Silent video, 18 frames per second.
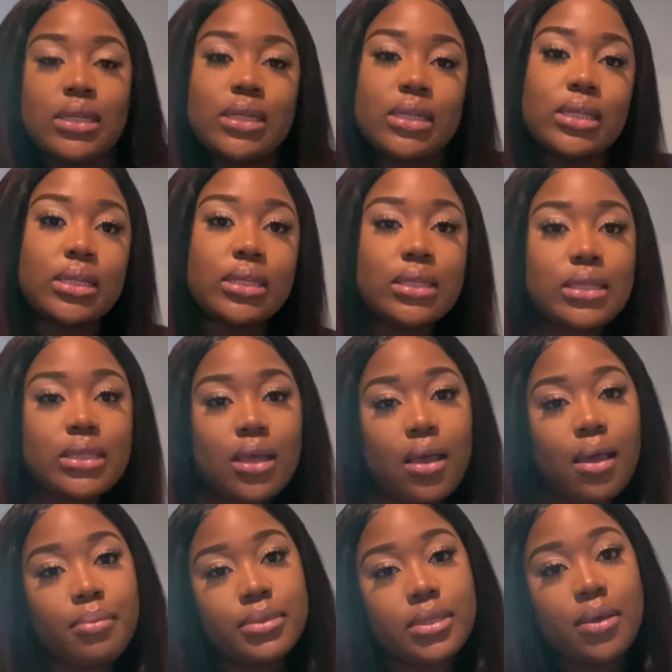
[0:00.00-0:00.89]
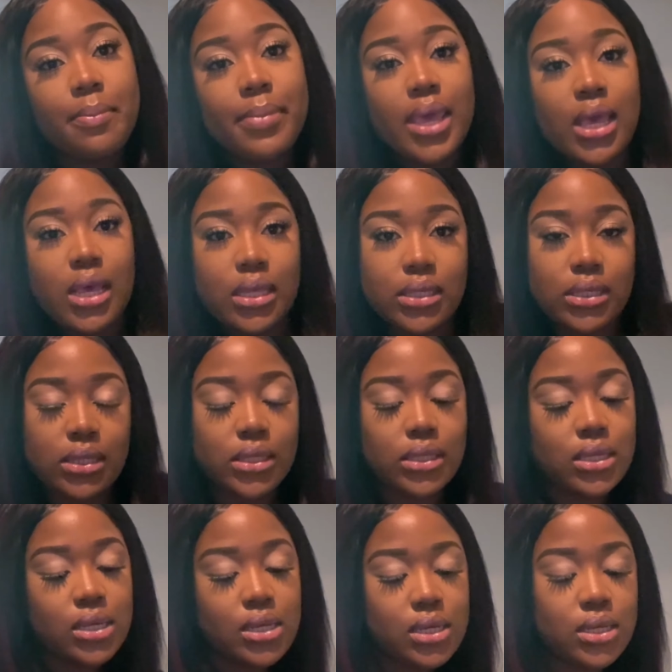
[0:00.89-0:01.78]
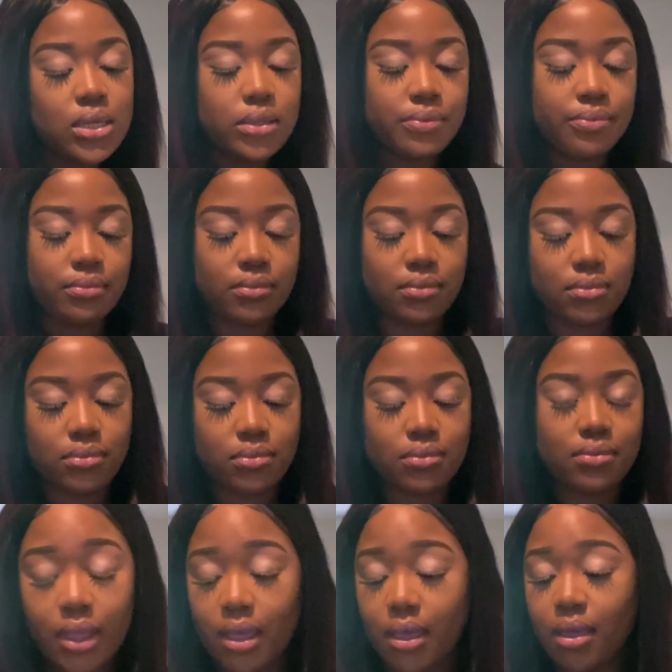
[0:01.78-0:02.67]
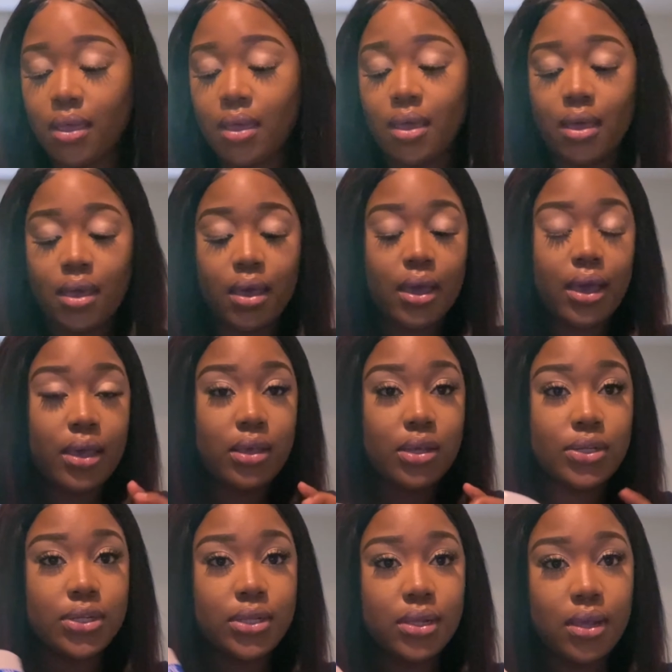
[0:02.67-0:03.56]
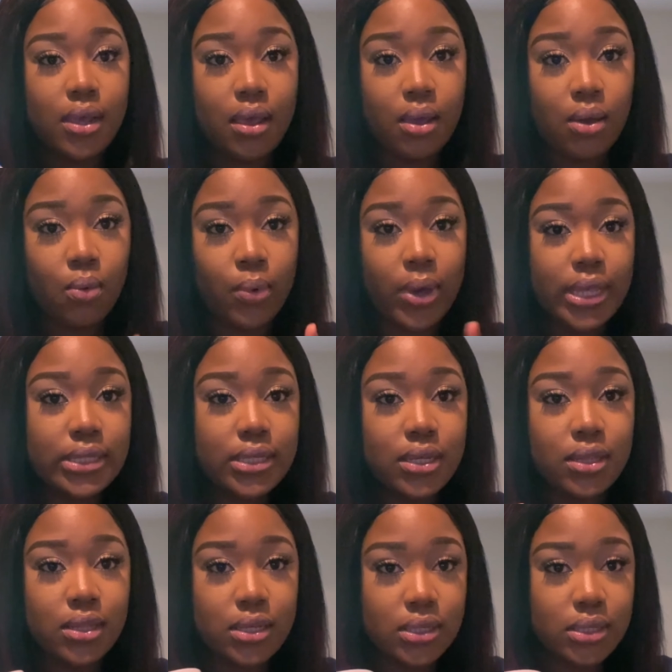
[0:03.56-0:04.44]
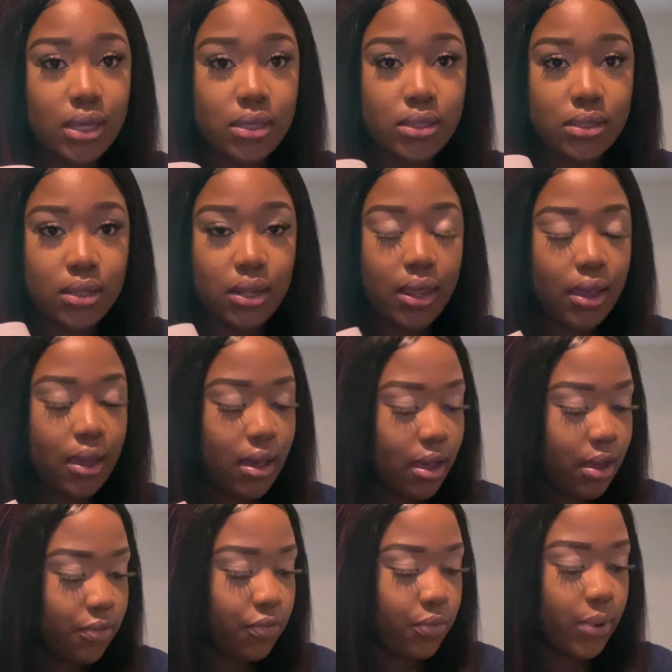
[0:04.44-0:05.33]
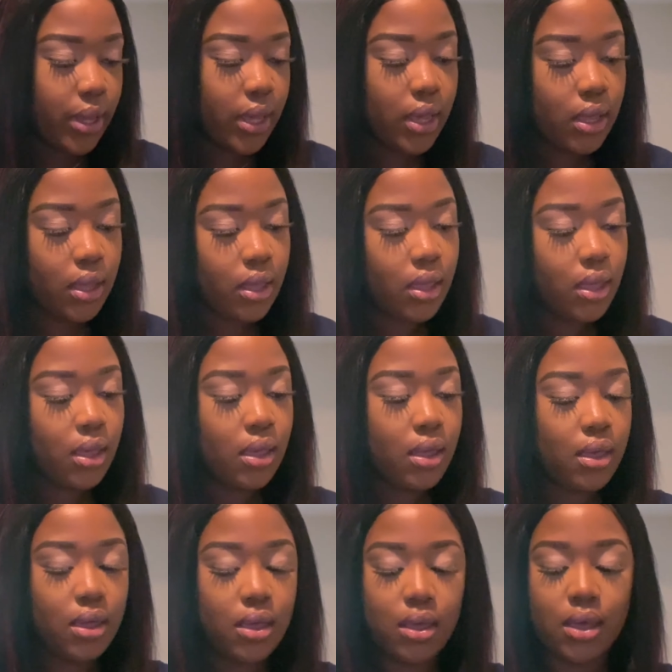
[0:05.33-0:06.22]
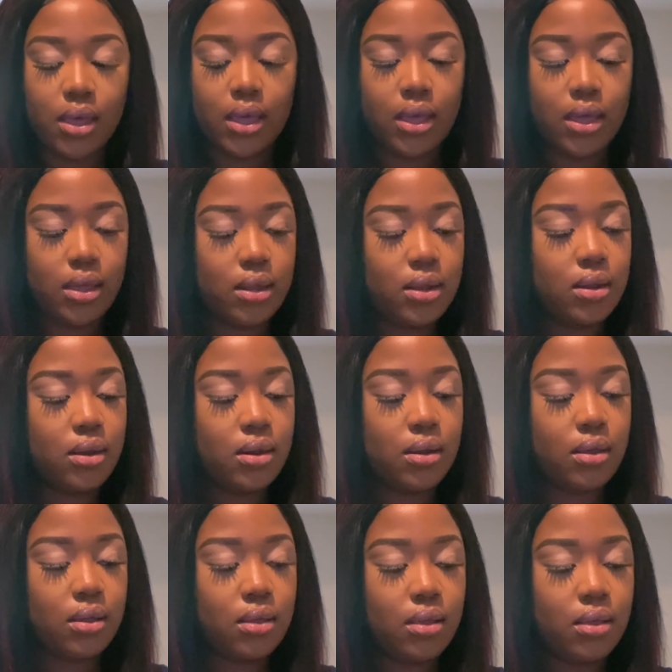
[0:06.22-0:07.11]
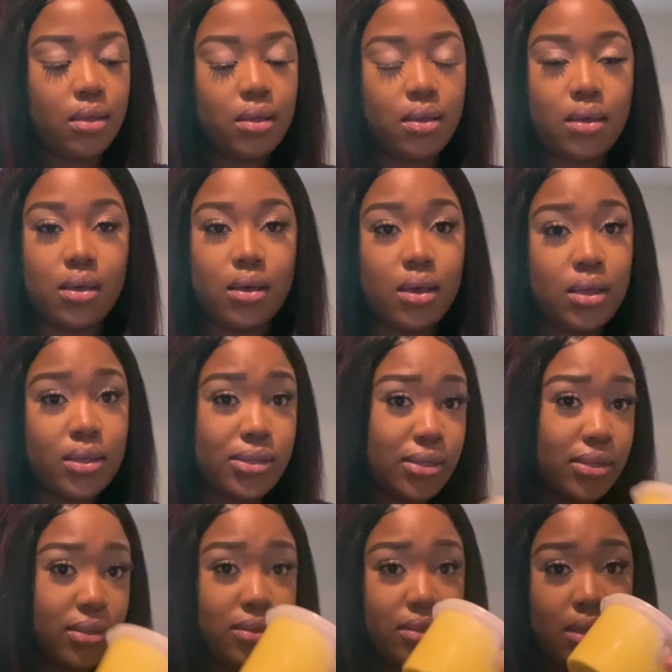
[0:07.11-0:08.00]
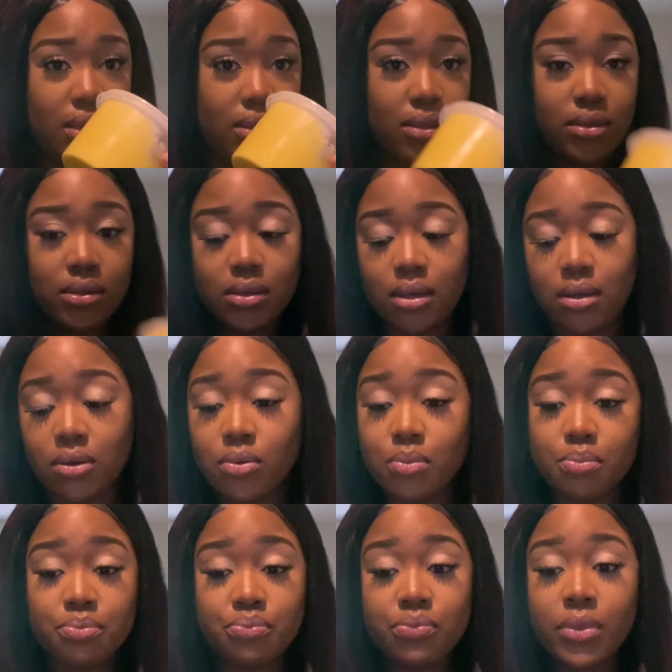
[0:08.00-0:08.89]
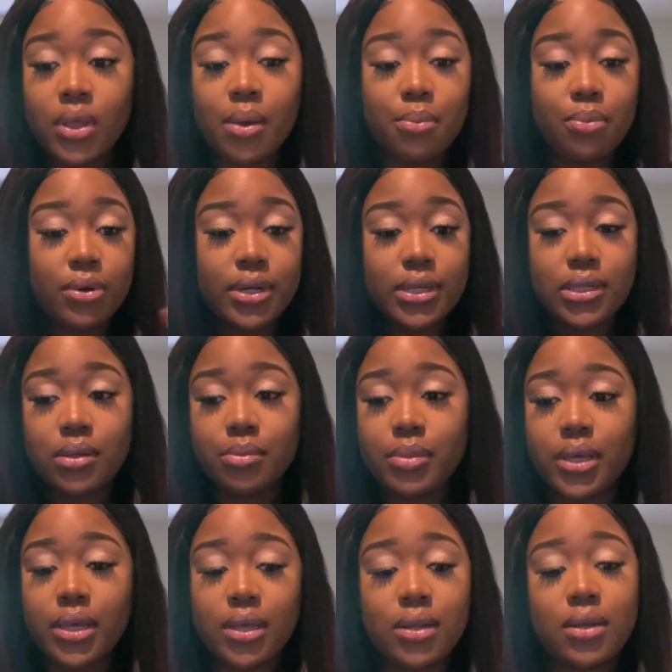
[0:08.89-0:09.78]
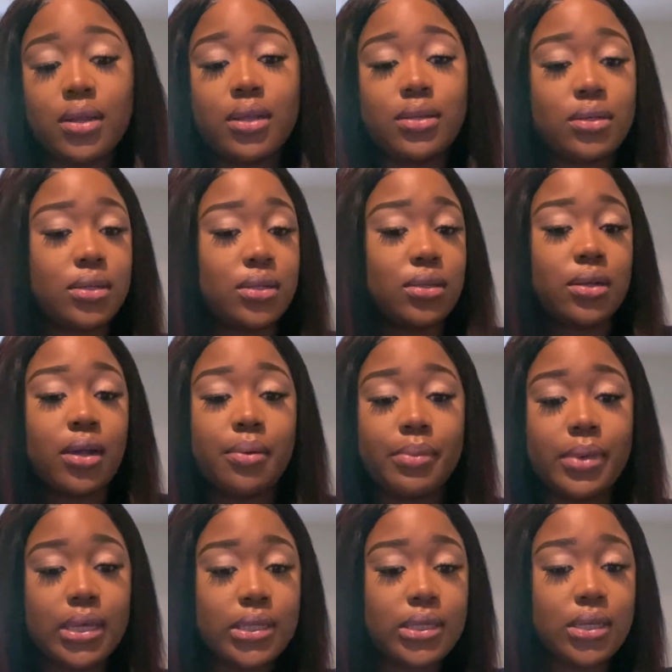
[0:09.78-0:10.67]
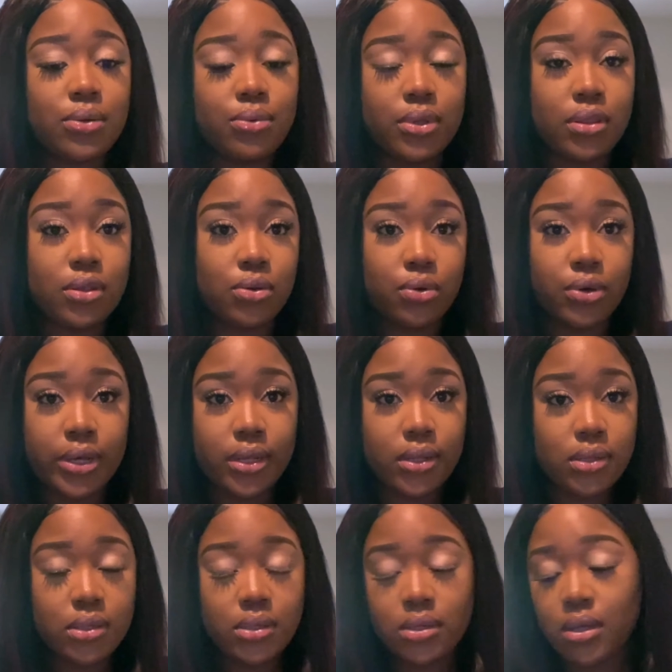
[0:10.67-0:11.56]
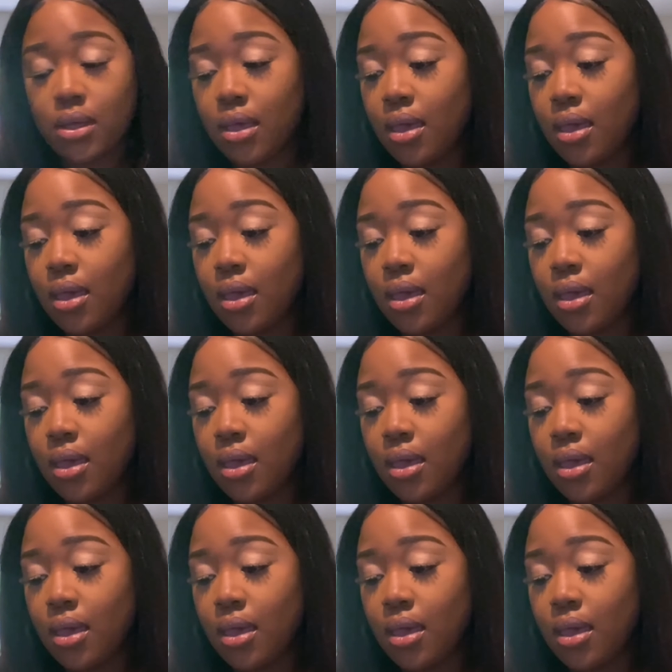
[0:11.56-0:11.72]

It's time to mix. I usually wait till this gets to like halfway and I just take this out, pour some in, and just start mixing with the oils.